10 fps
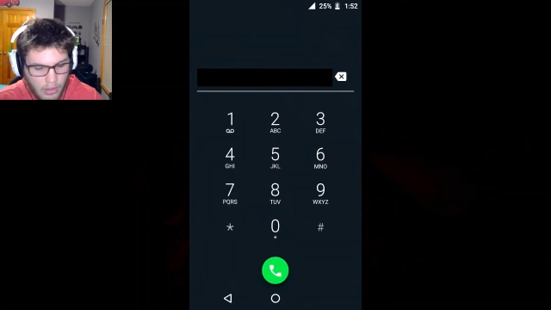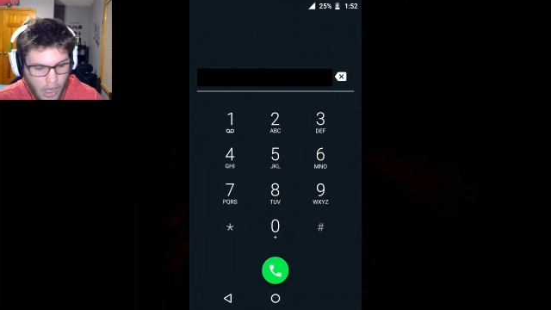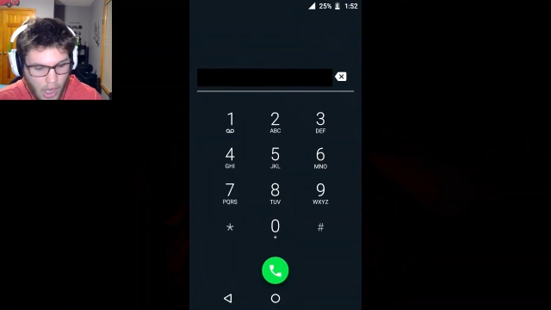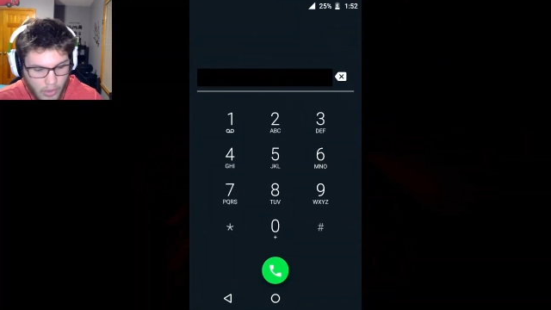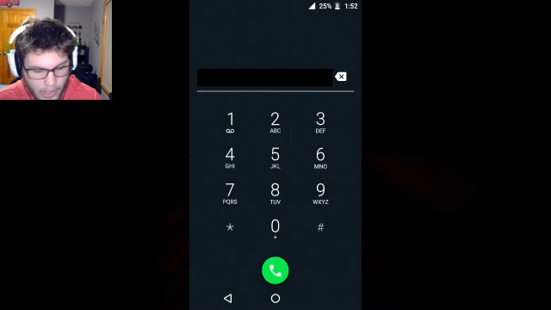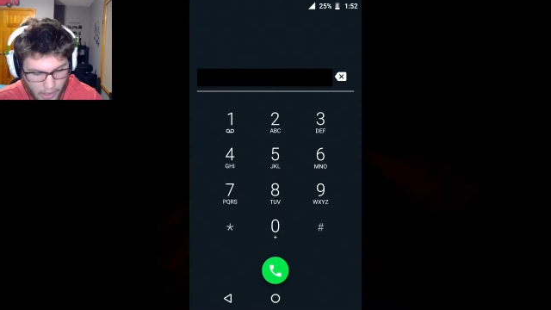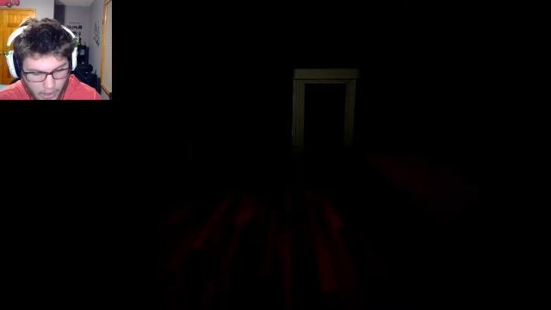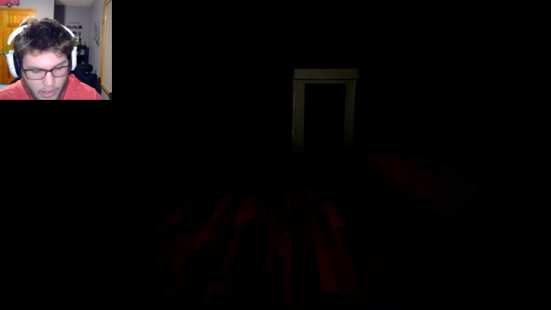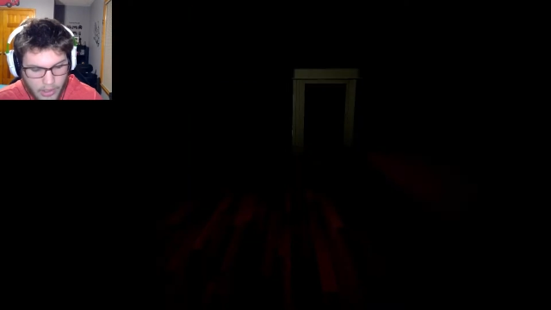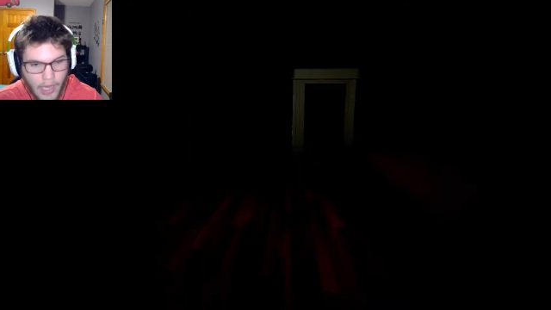Okay,
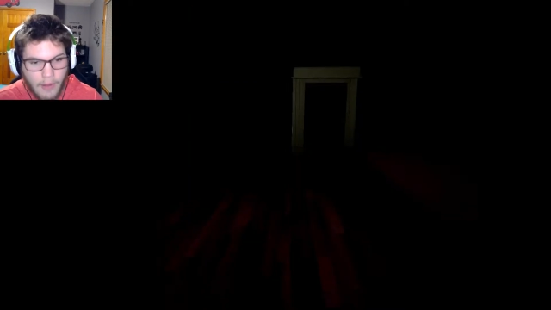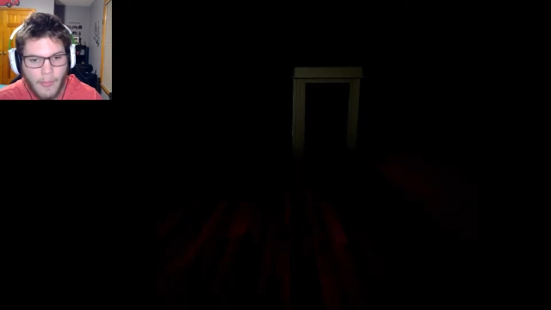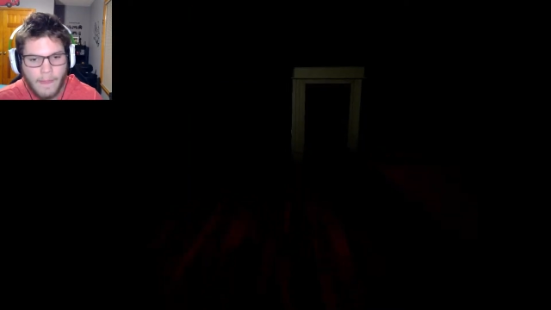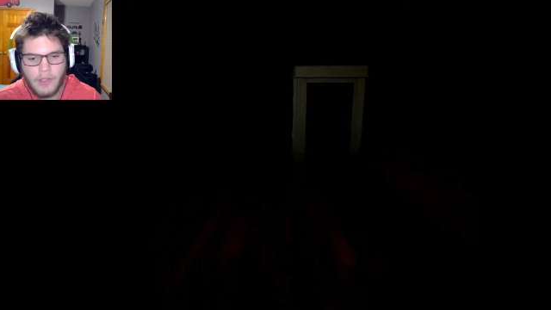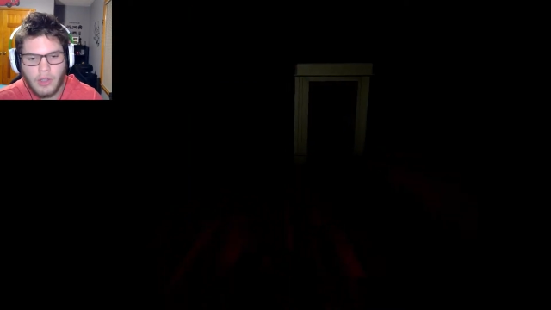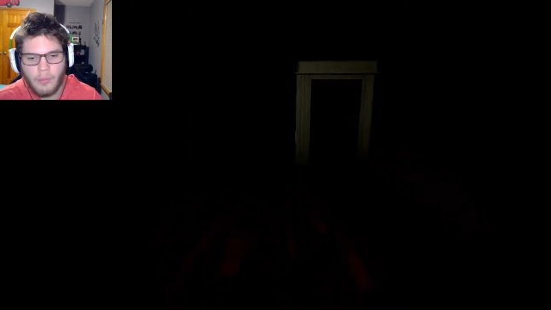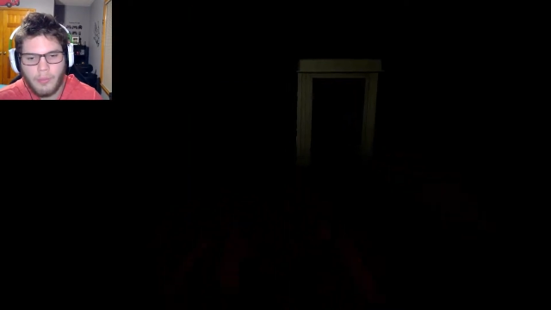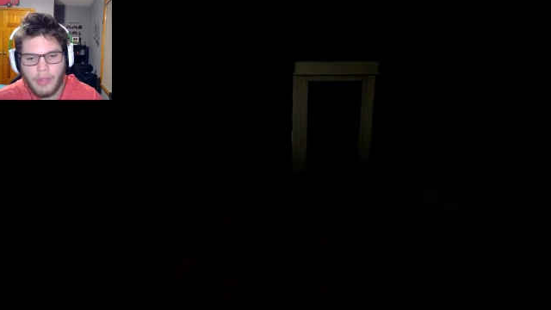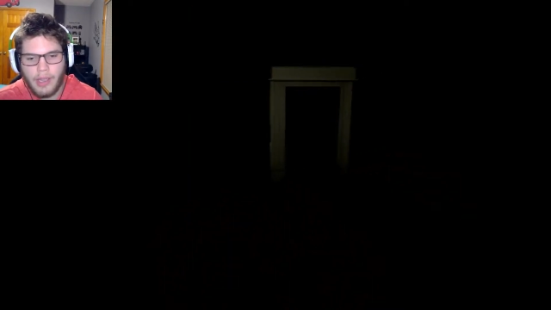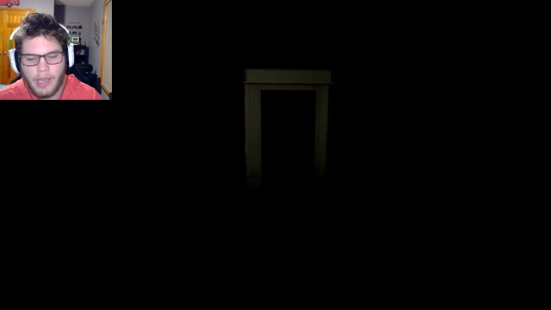yeah,
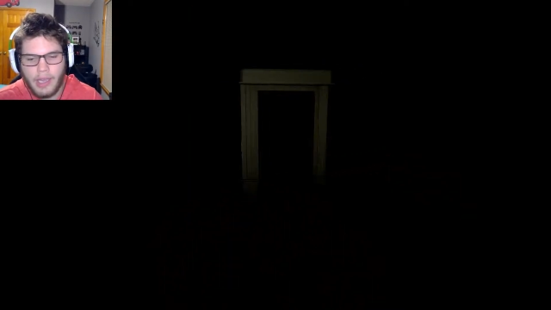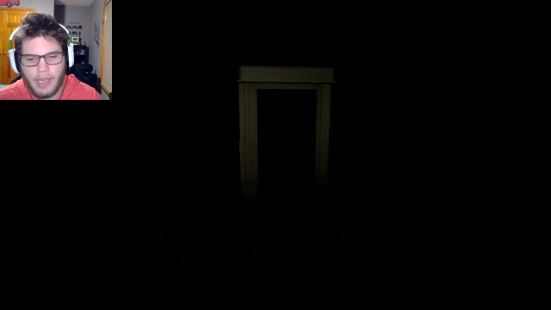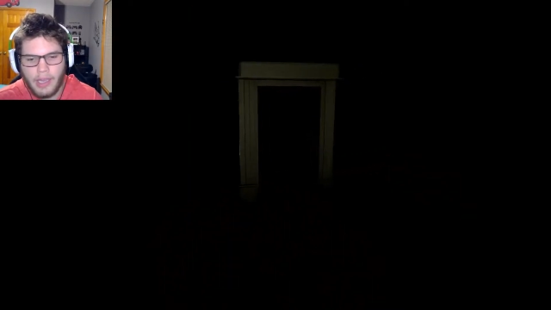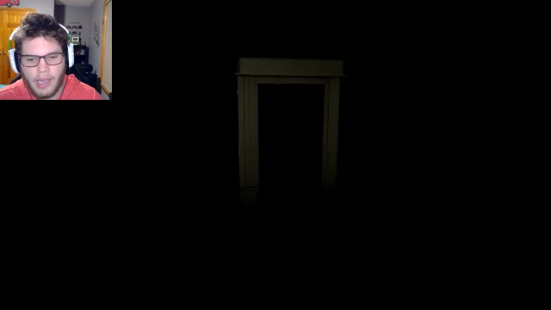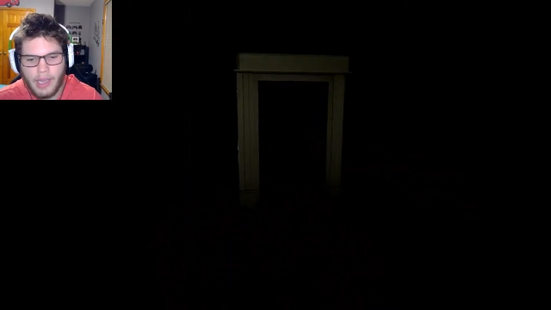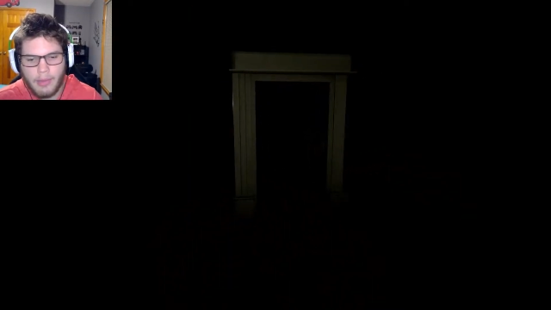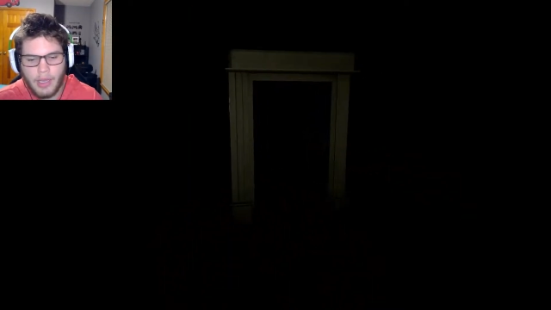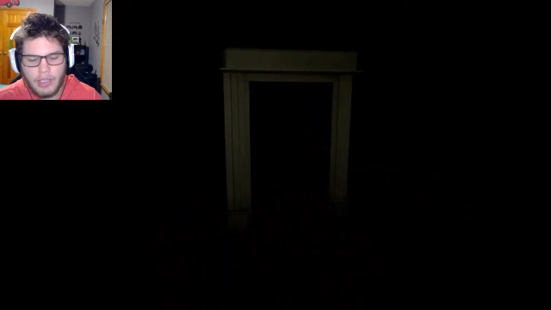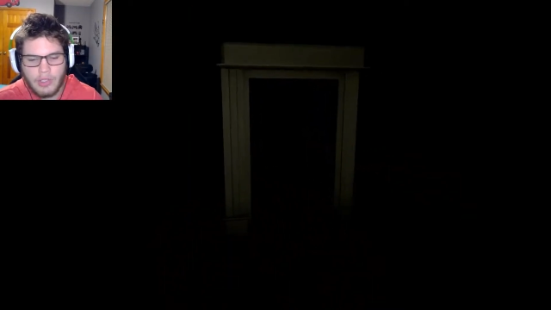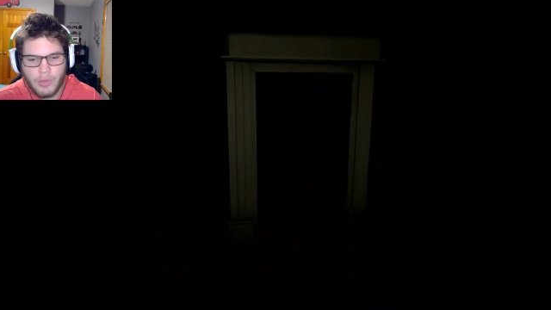so I, I have my
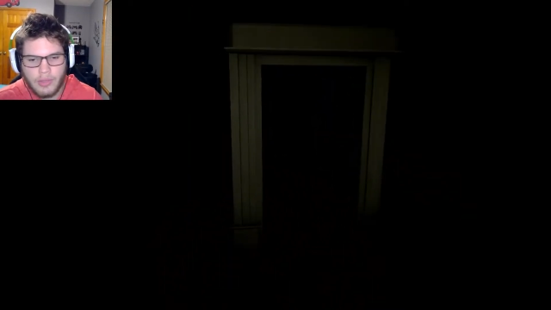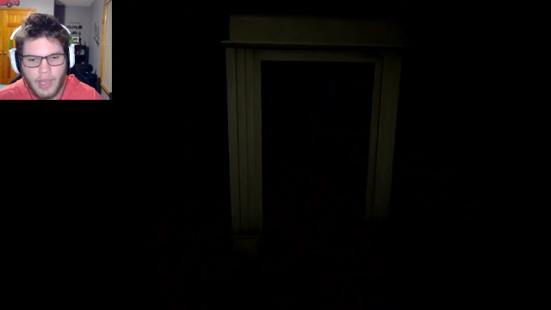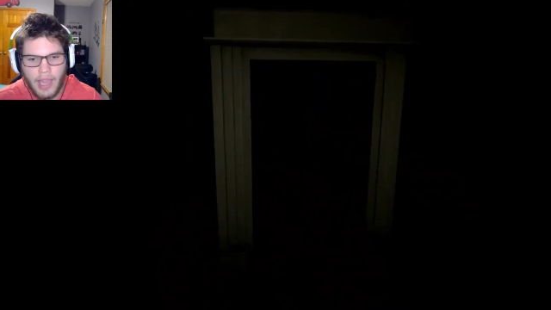Oculus Rift,